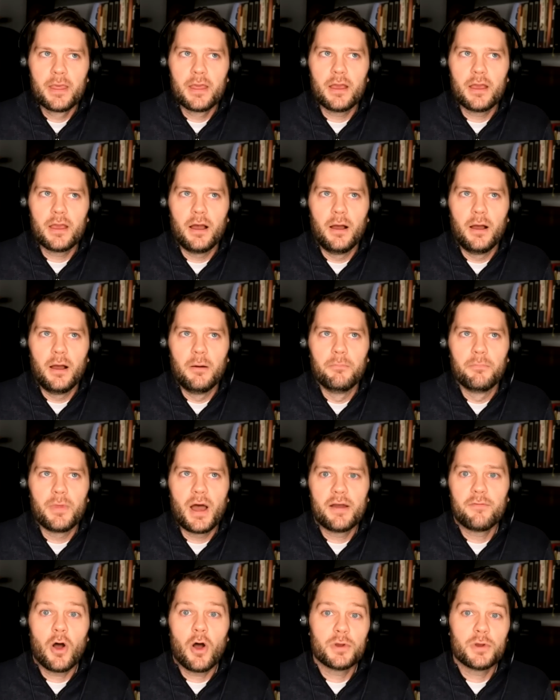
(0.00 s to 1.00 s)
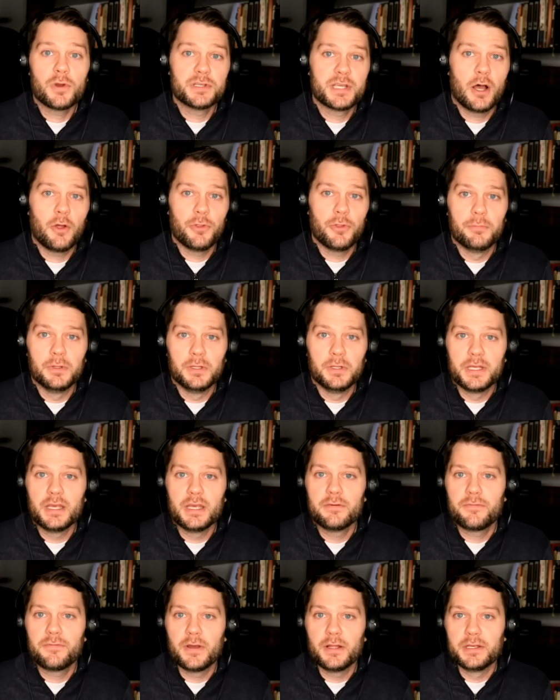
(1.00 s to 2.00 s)
um, I've always held a
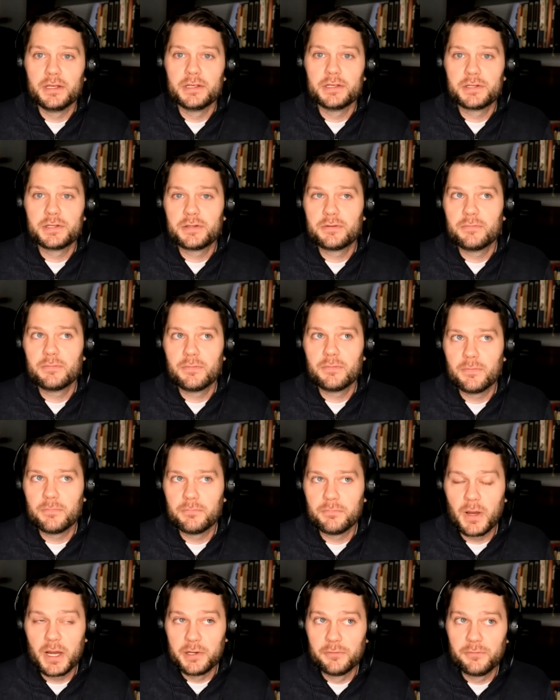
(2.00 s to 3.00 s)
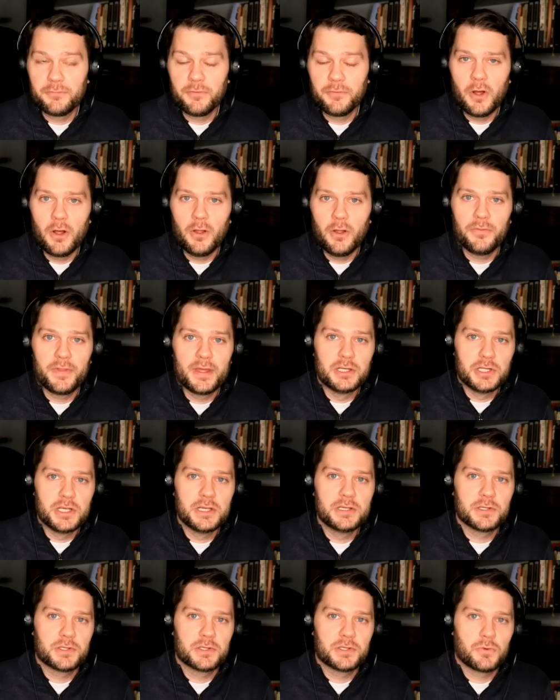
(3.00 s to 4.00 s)
belief, at least by default, that
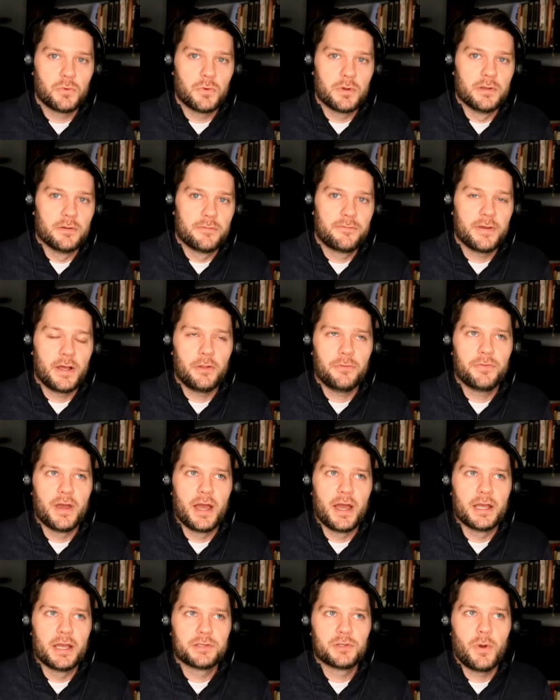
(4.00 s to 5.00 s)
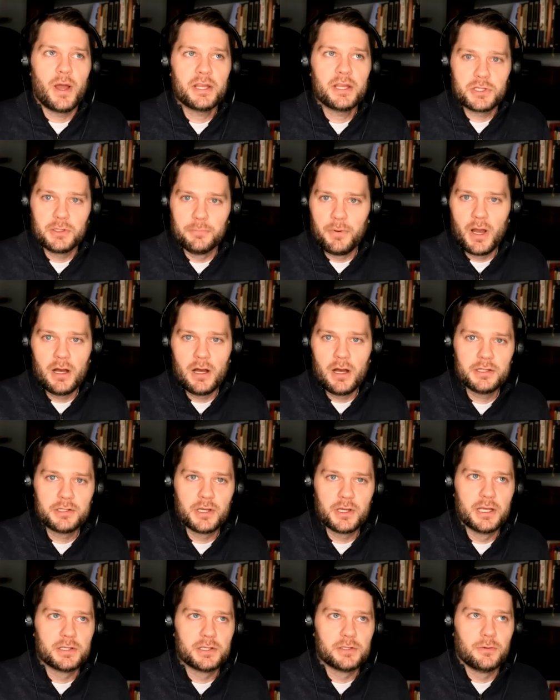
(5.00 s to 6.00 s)
Jesus wouldn't have felt that. So I just
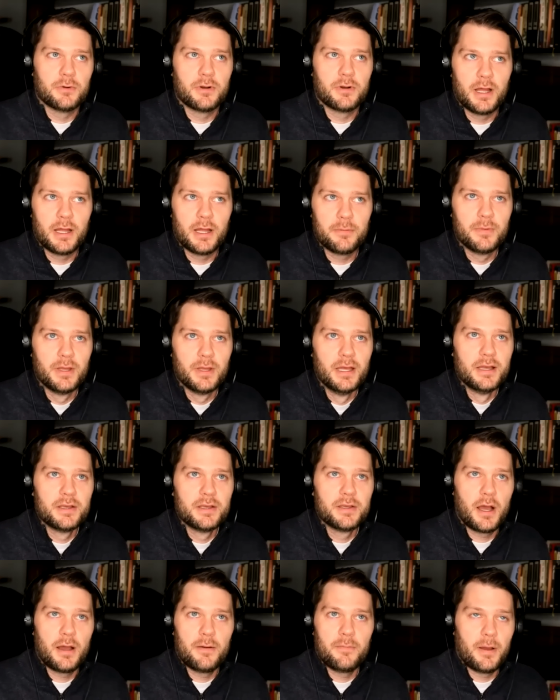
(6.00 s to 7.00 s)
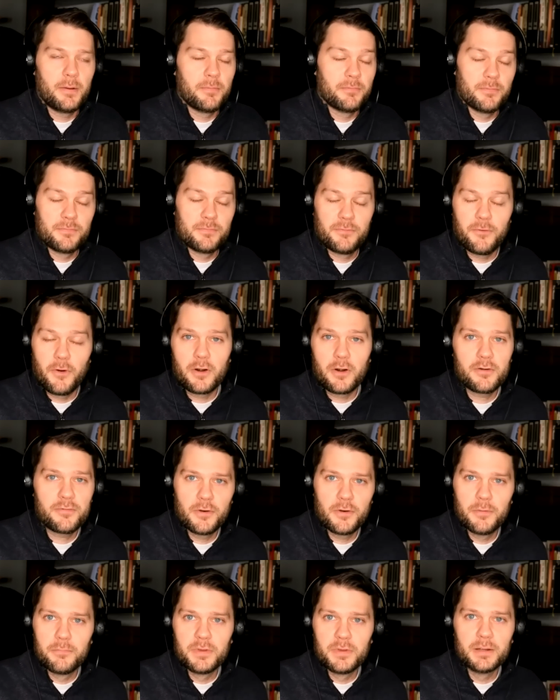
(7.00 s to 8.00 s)
apologize, Lord. I'm I'm far
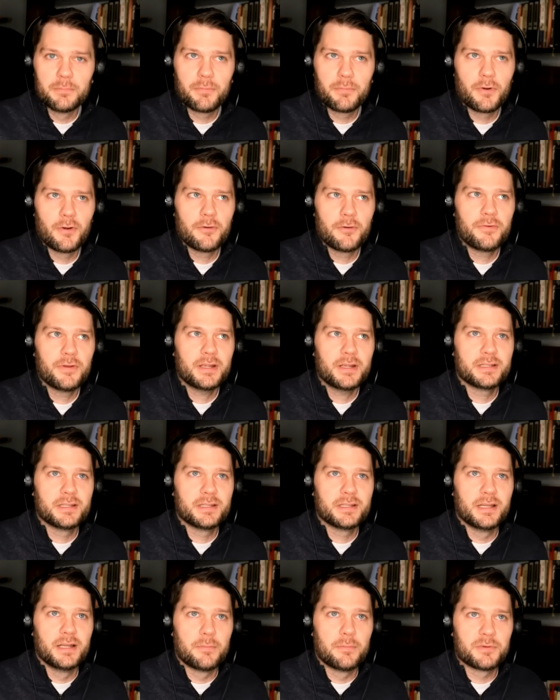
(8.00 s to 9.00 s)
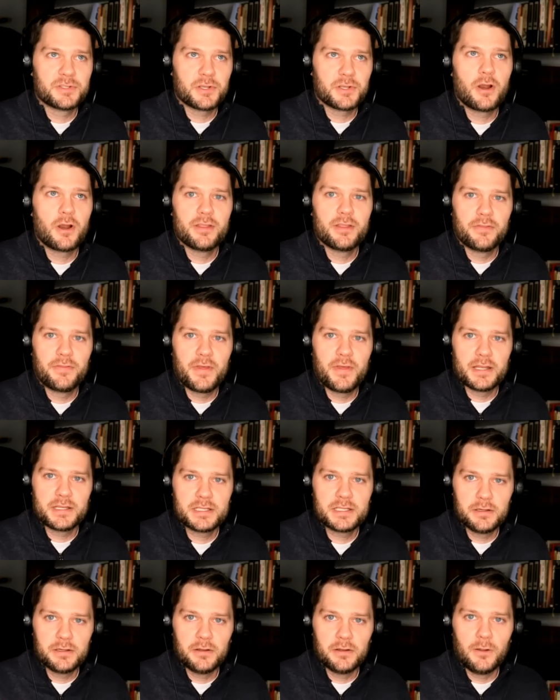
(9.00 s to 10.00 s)
from being perfect, and I'm sorry that that
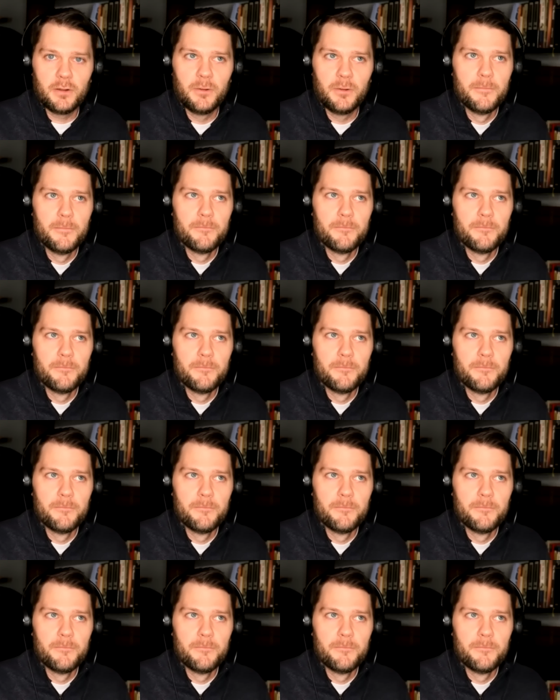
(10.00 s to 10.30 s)
still